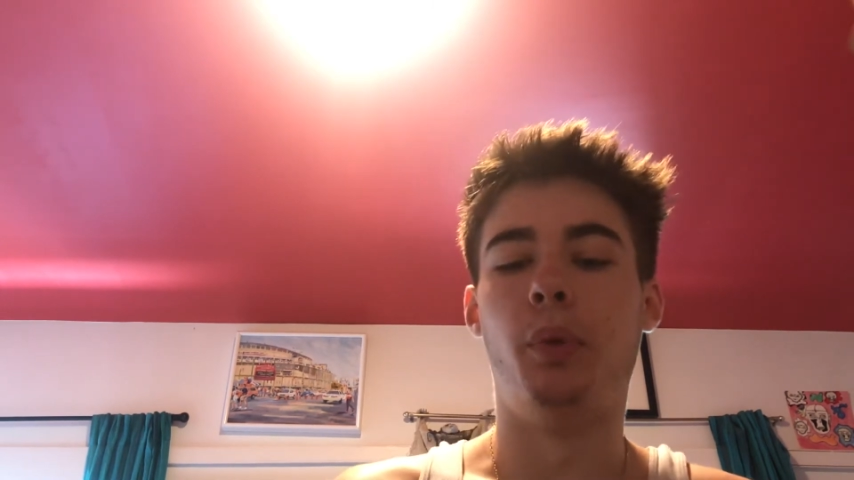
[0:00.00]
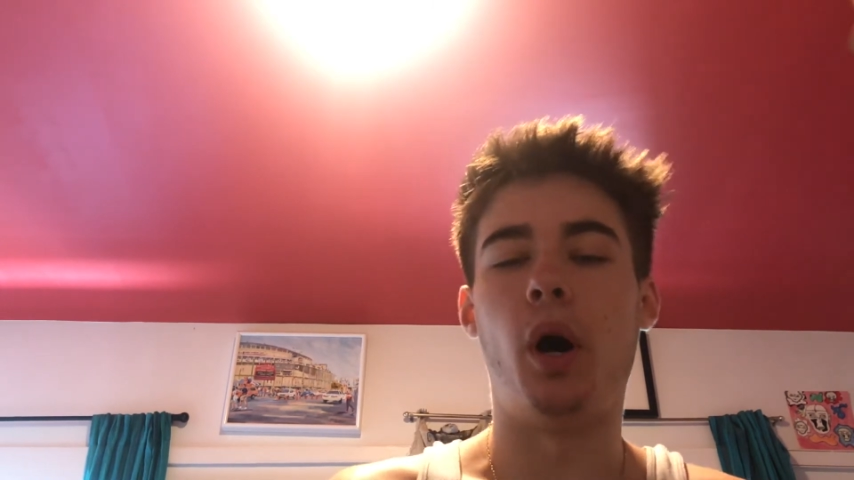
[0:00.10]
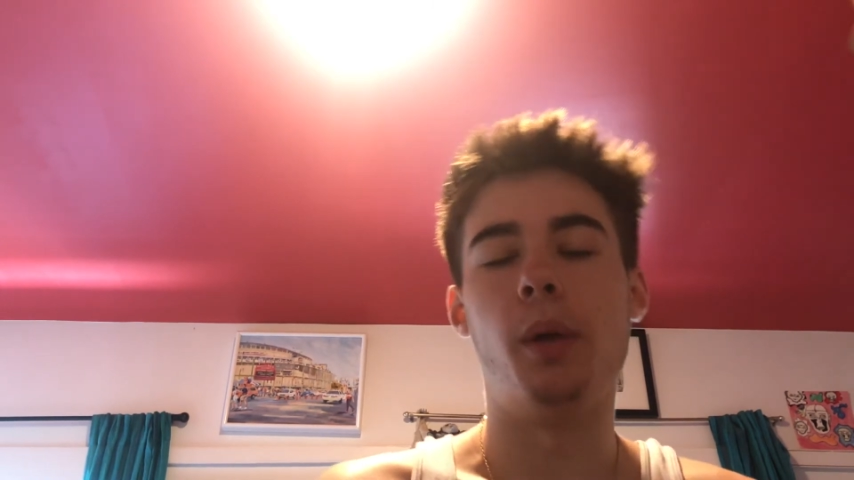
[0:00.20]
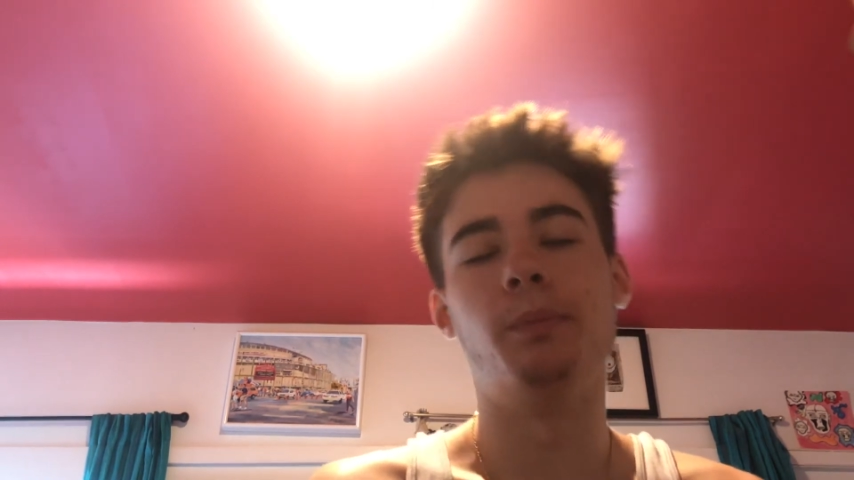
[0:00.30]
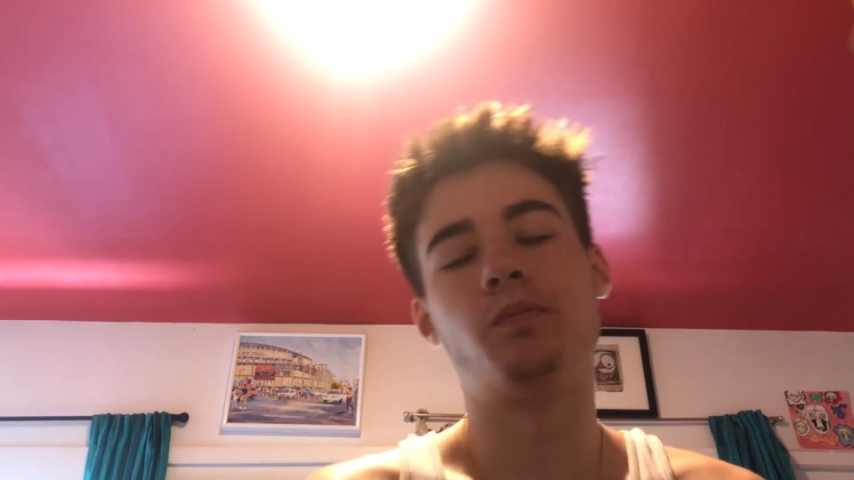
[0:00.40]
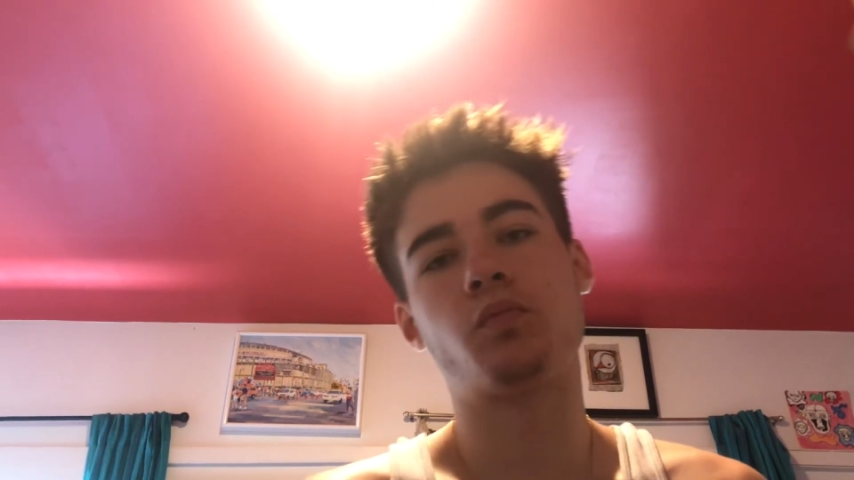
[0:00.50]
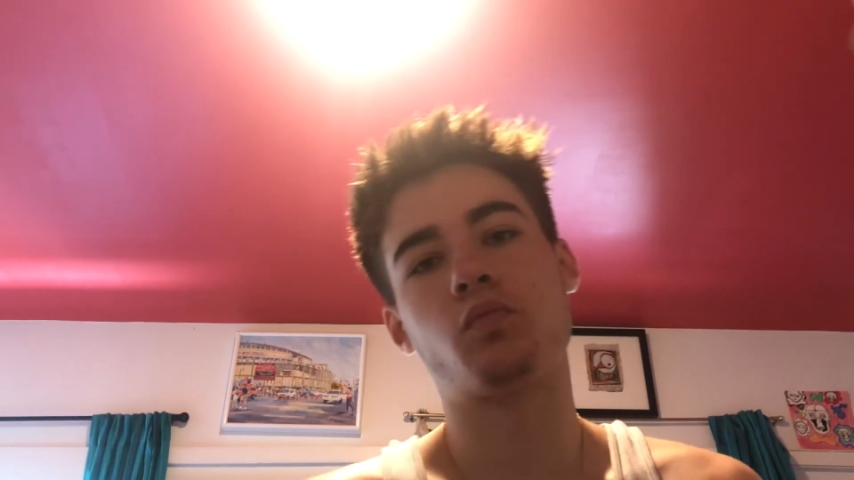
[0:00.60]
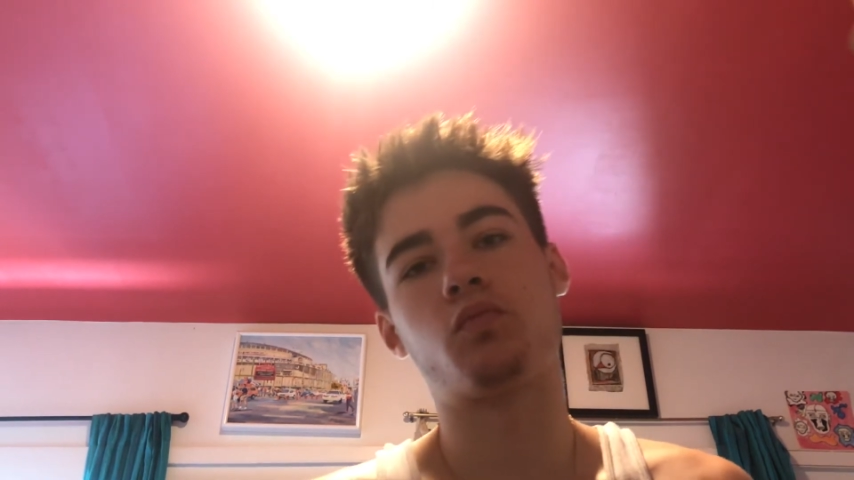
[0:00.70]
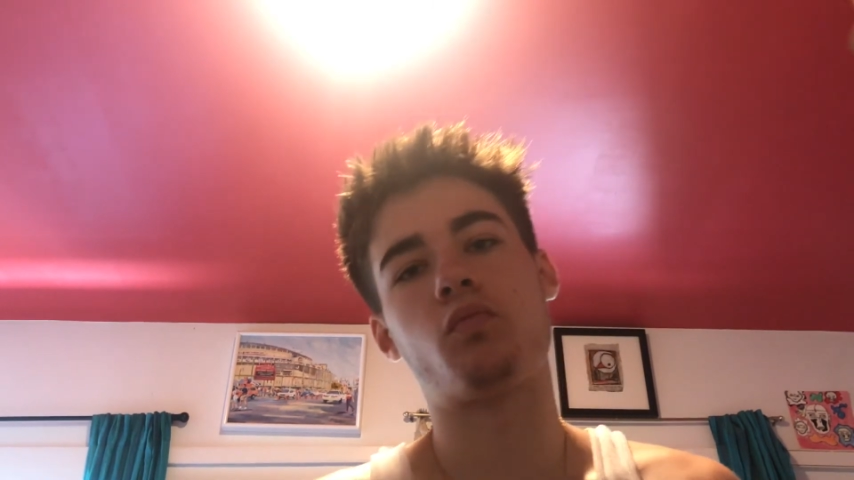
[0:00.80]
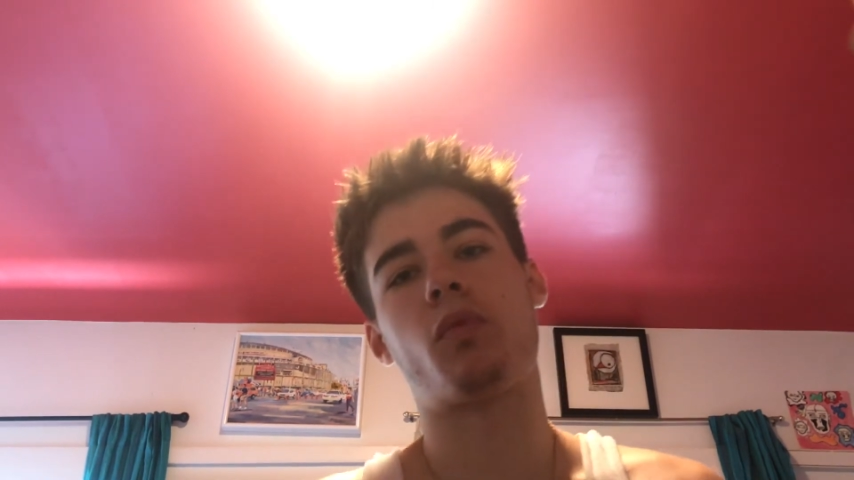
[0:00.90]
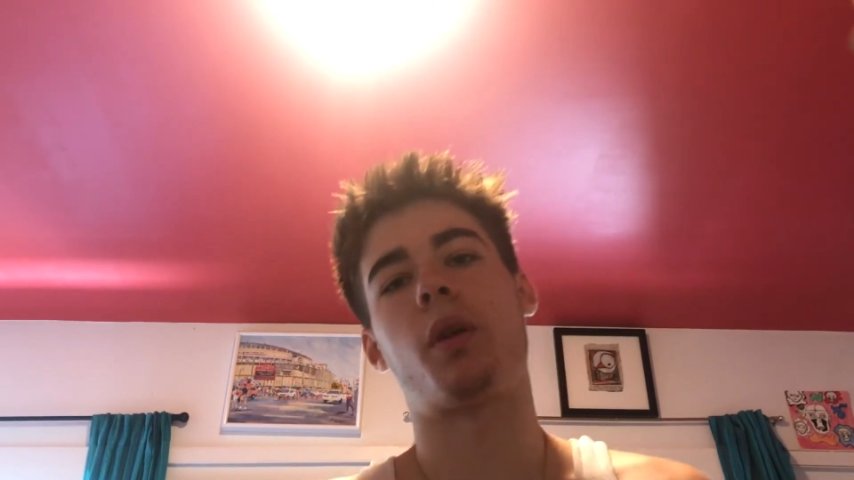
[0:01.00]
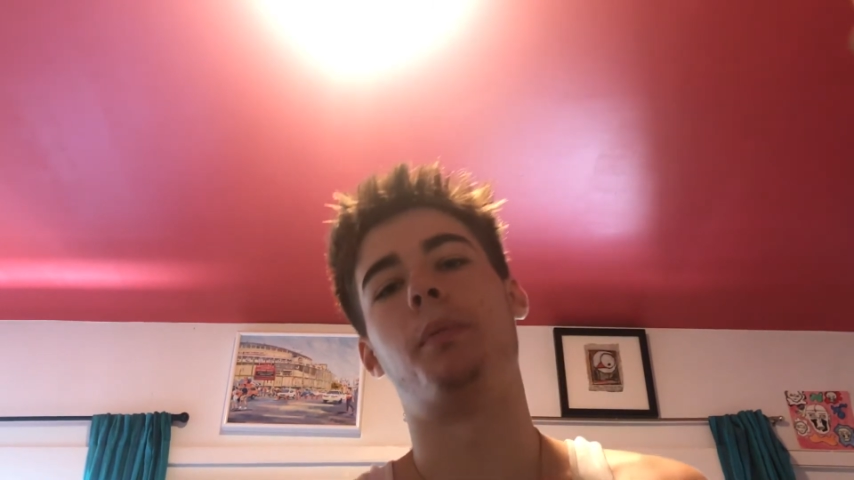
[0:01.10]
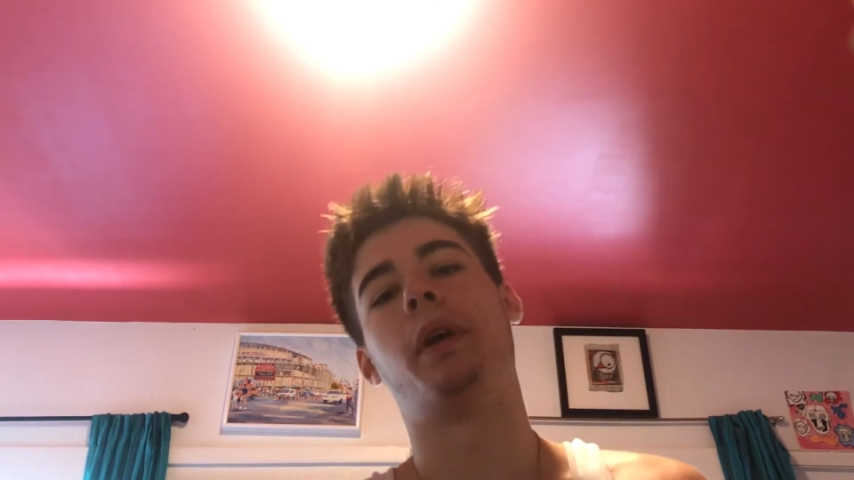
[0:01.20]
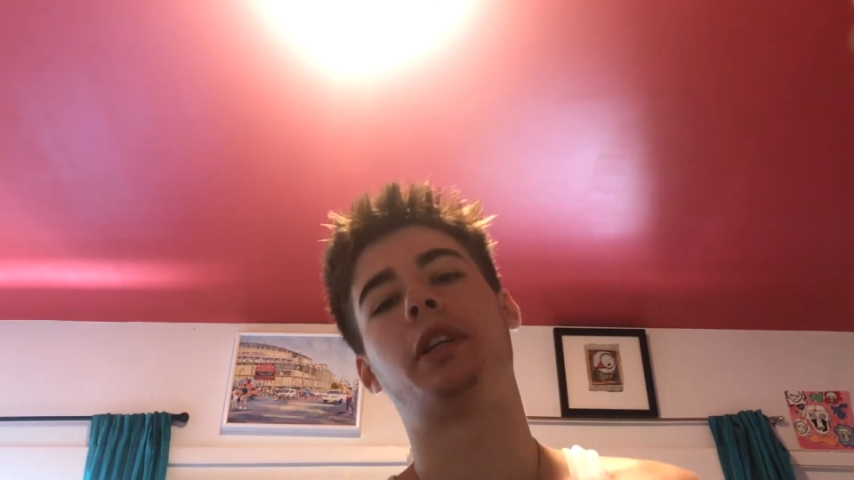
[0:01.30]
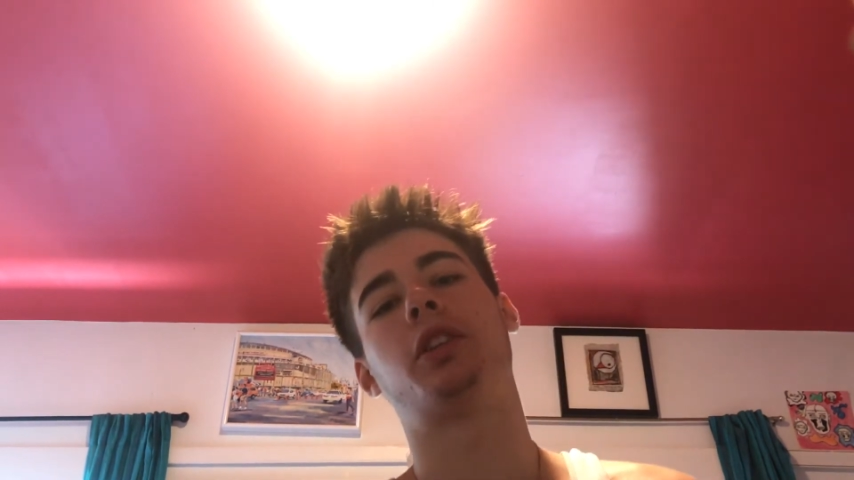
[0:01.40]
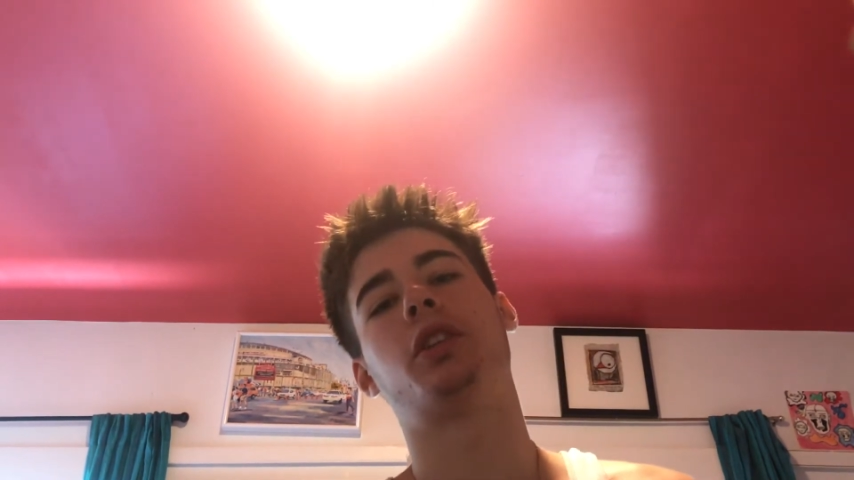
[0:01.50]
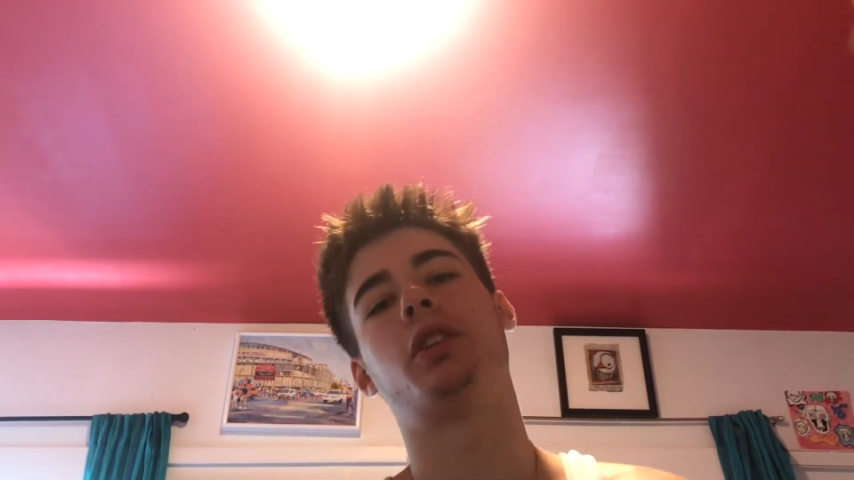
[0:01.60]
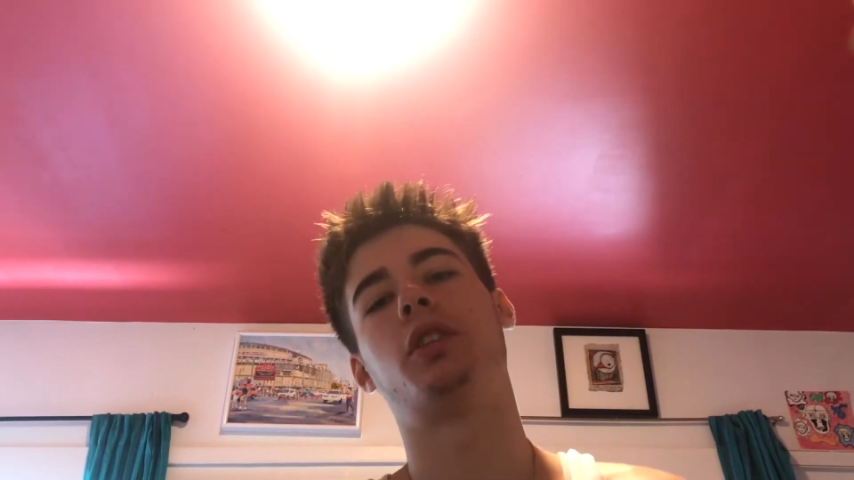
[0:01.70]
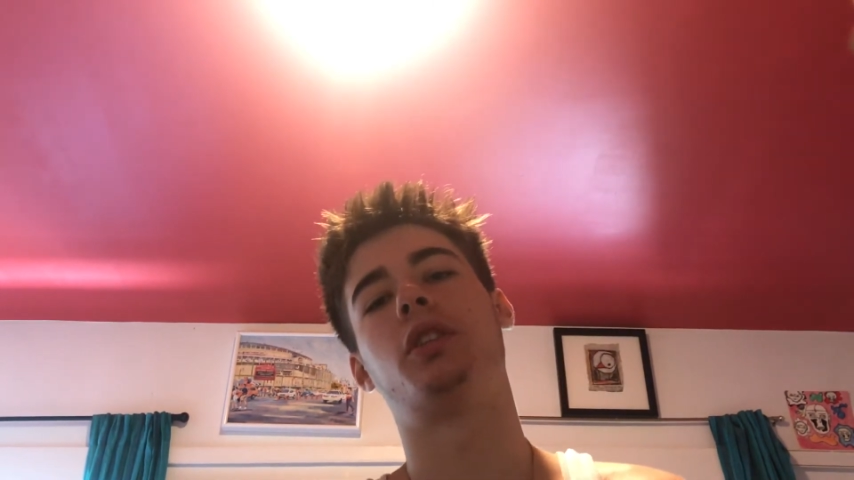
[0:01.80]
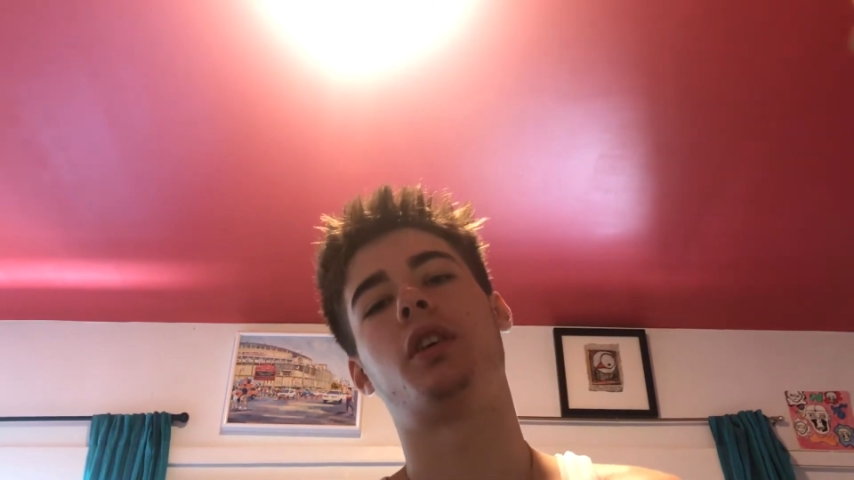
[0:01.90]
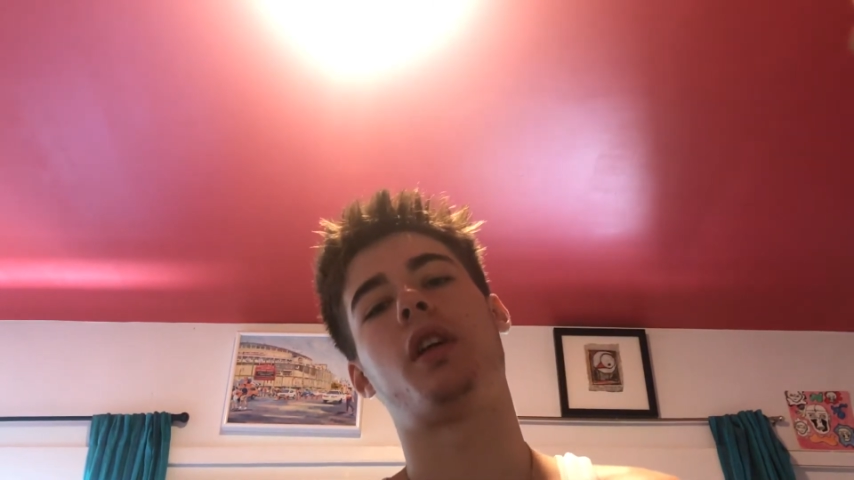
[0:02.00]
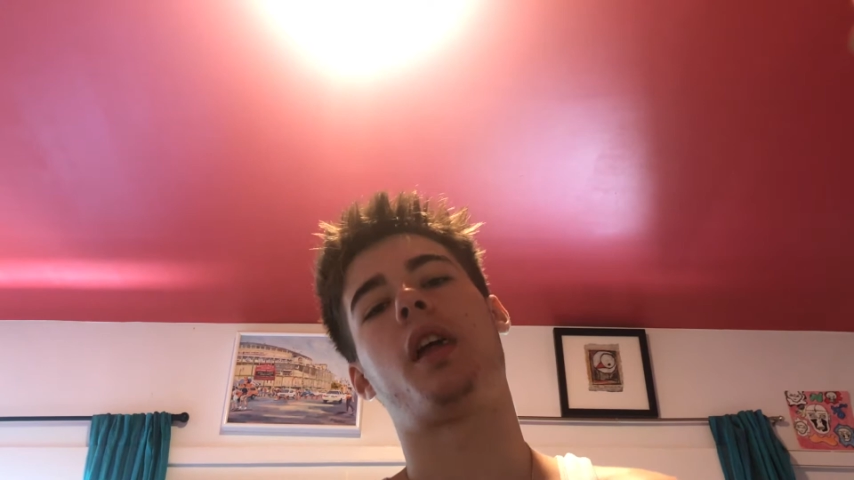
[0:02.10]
But make sure